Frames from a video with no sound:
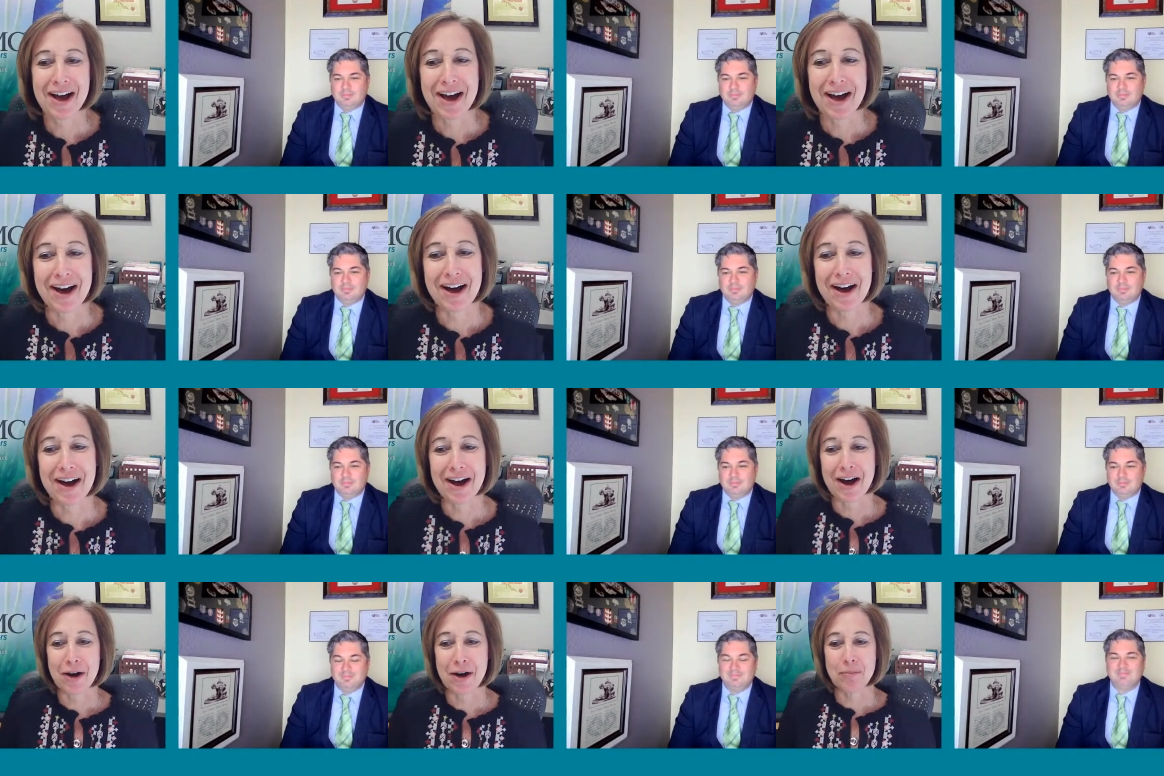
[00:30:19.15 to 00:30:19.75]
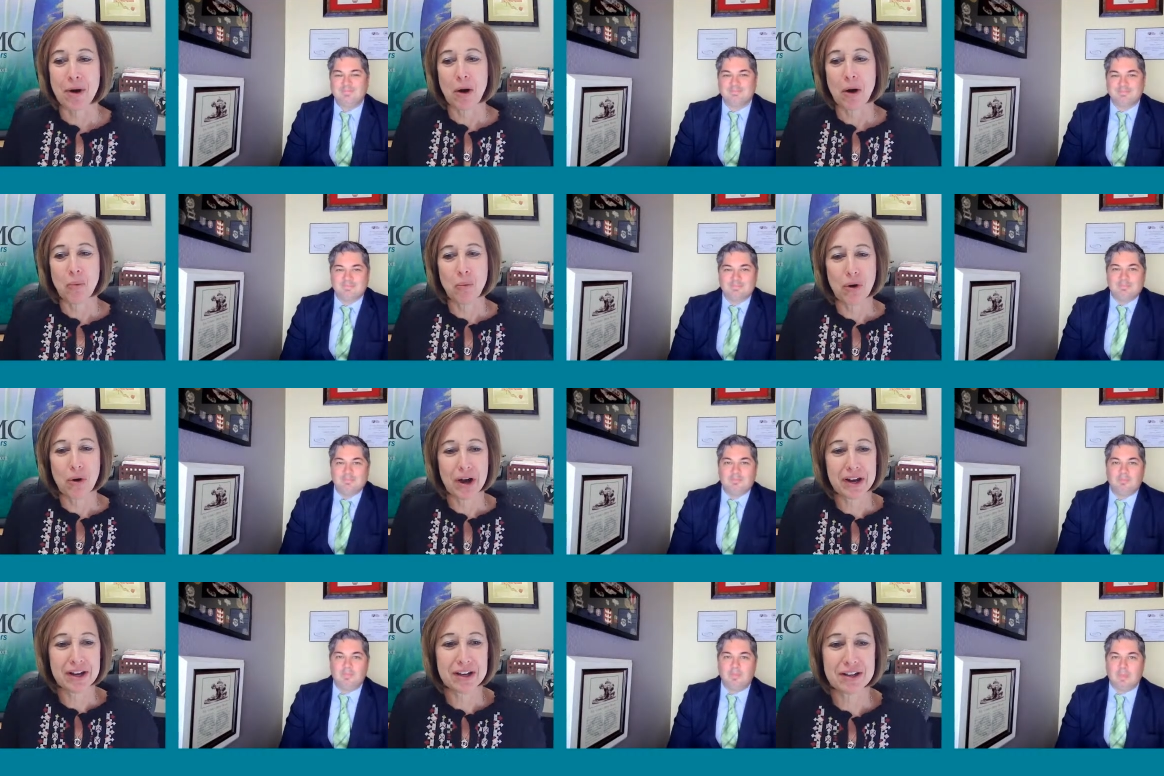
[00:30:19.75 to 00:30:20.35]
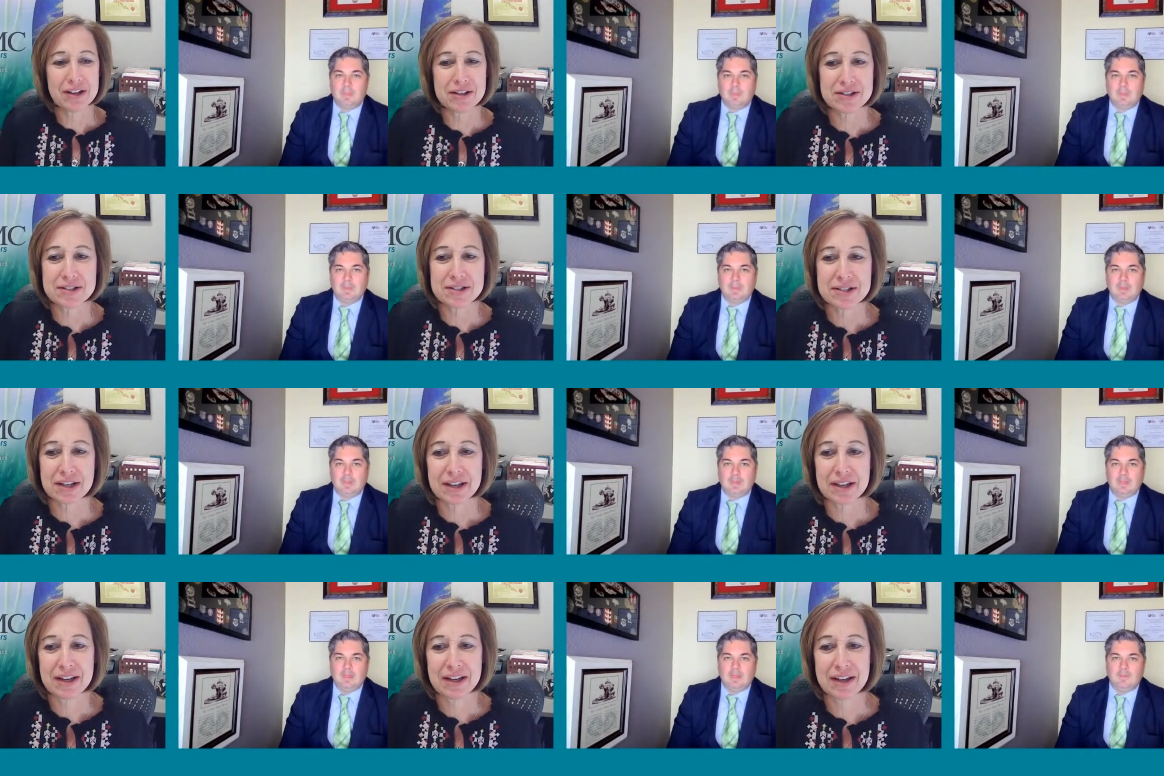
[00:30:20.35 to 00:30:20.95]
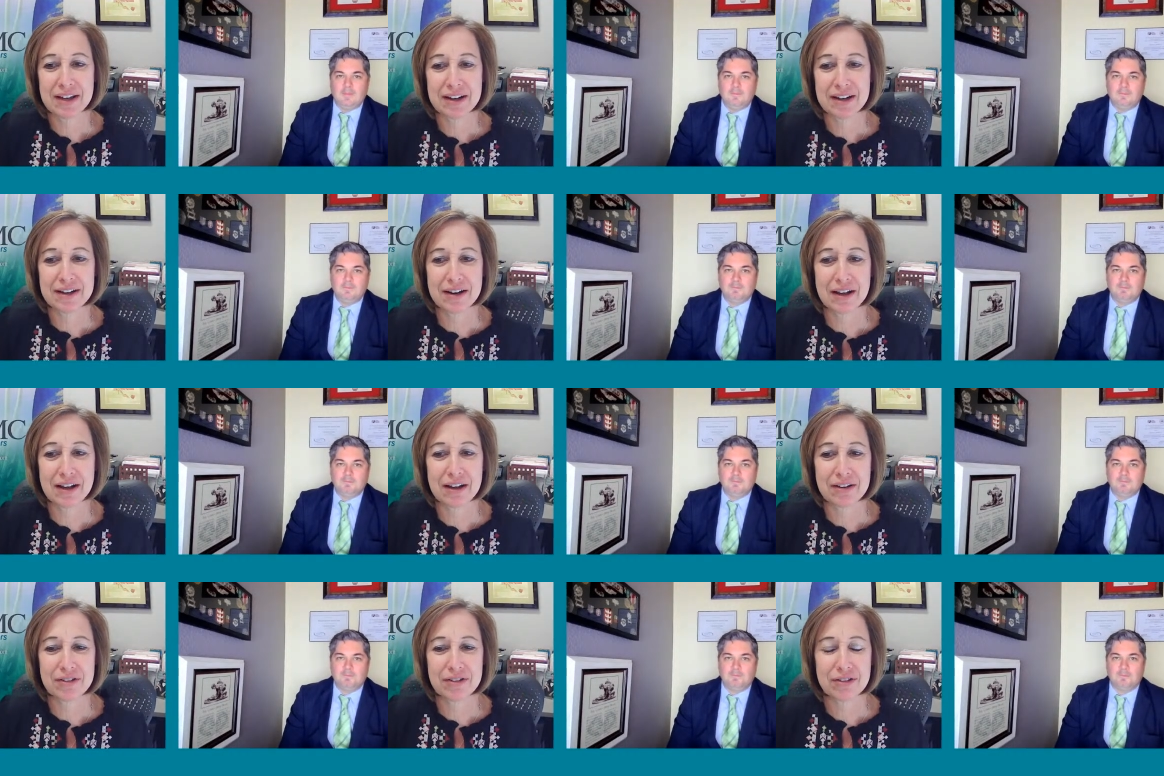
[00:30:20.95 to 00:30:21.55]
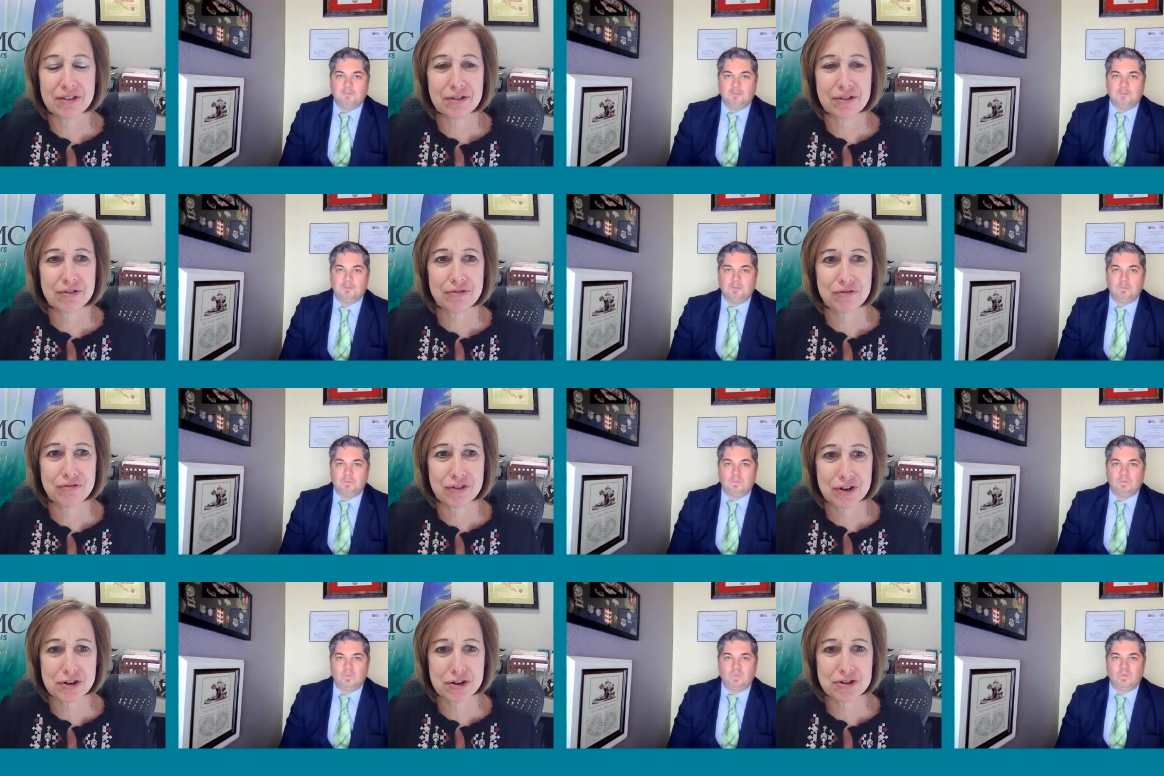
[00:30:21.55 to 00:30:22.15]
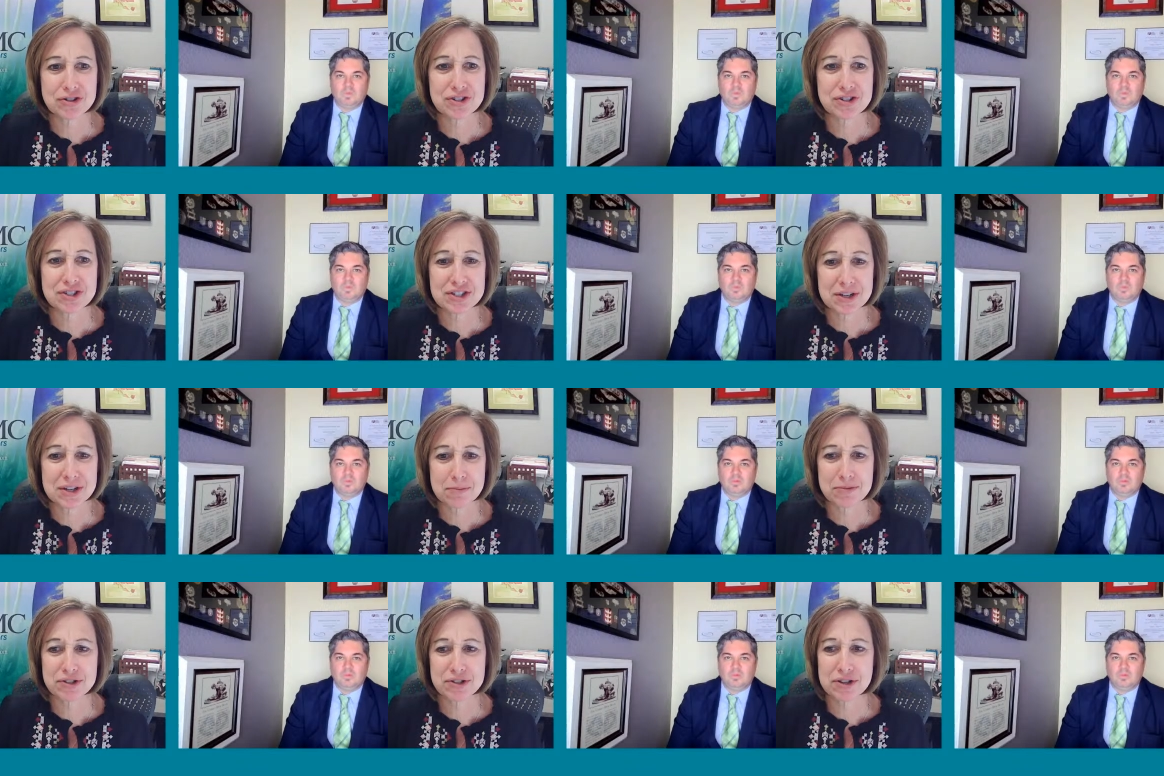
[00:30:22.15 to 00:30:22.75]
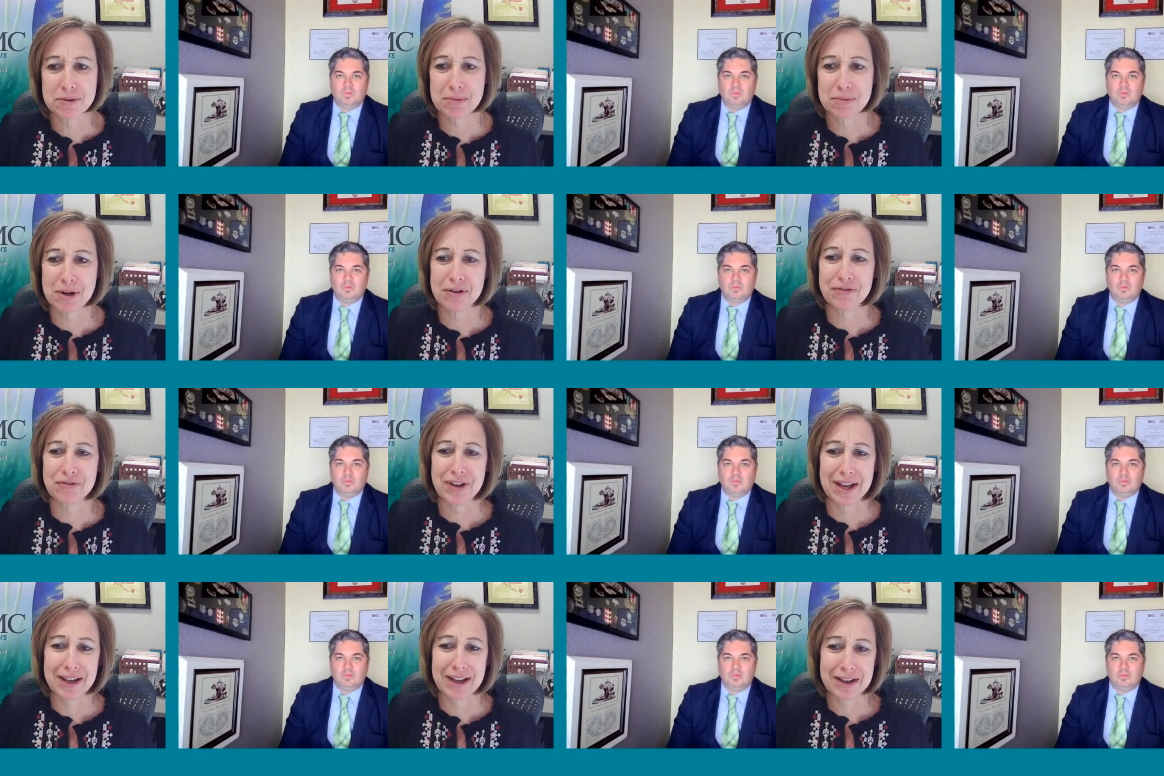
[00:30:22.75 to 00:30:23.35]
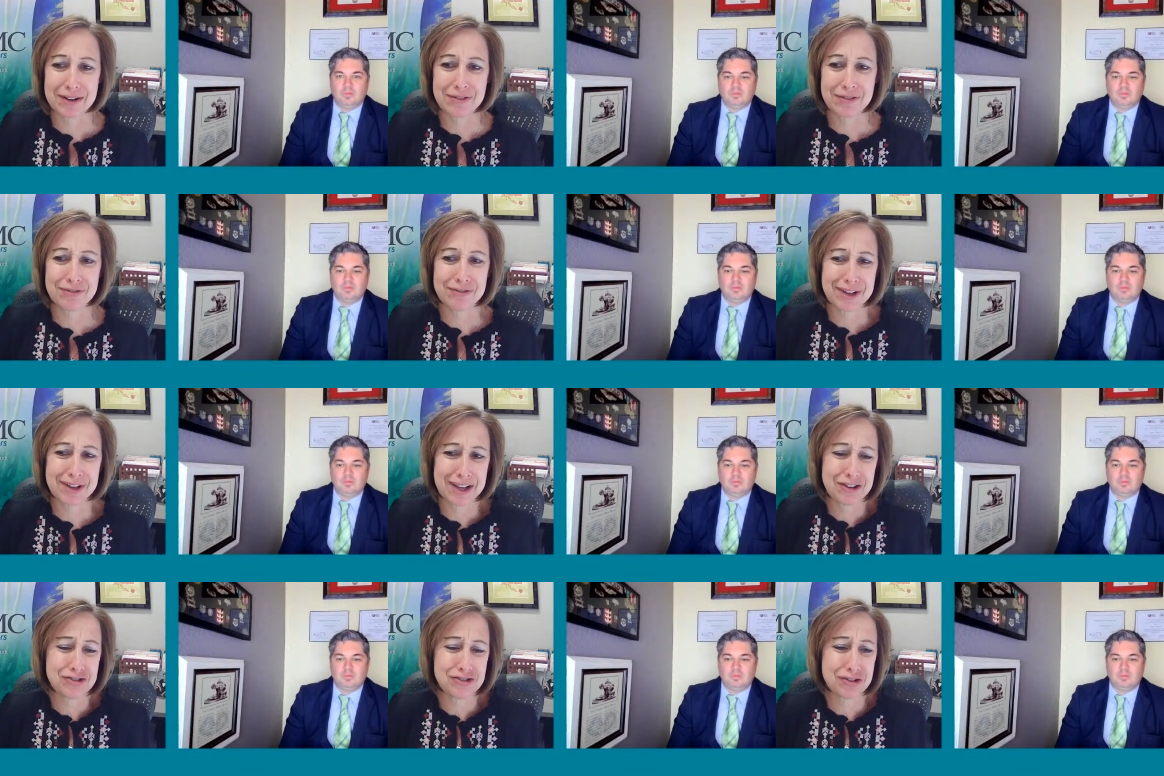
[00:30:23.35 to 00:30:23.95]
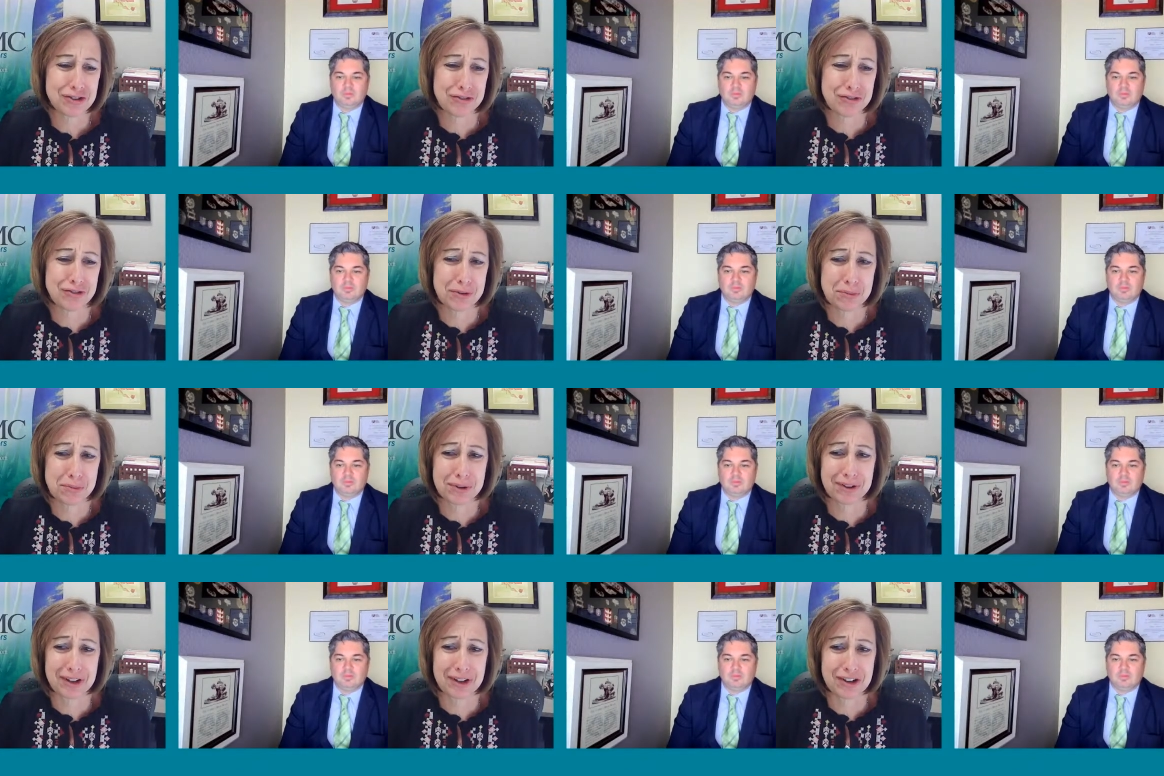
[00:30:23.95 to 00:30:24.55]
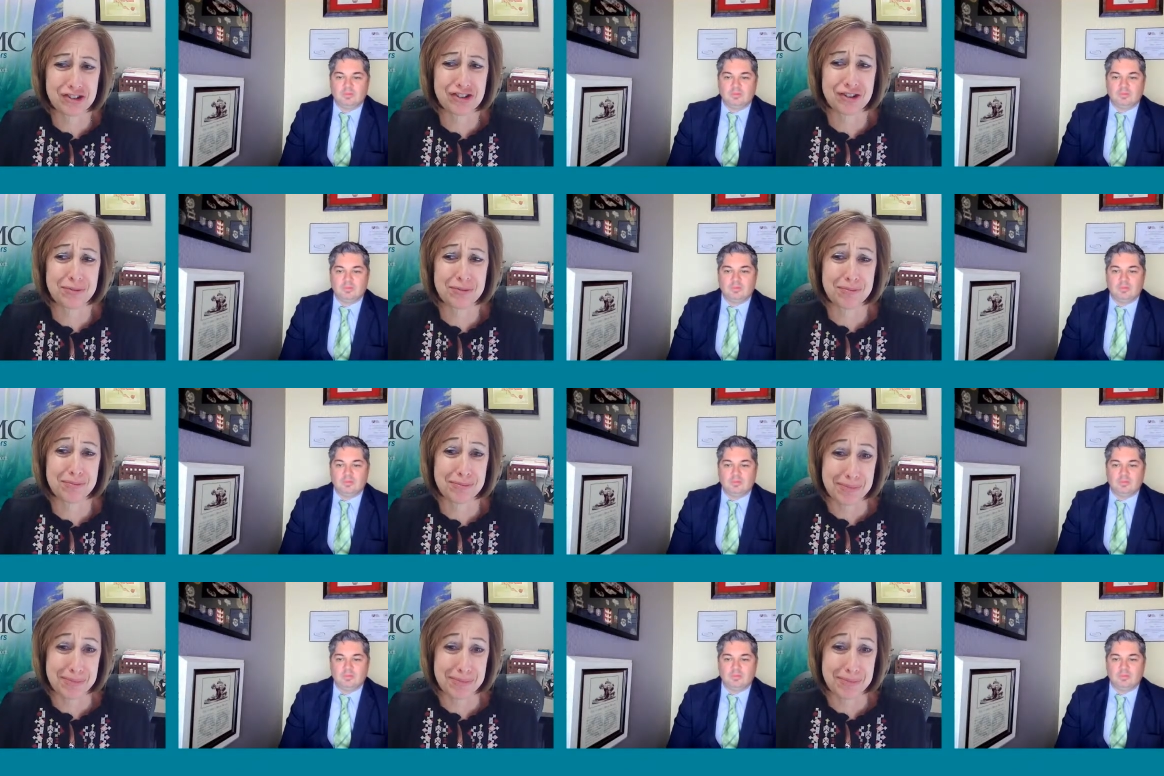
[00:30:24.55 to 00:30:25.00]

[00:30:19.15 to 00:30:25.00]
Speaker 1: Um, one is, can the first symptom of atrial fibrillation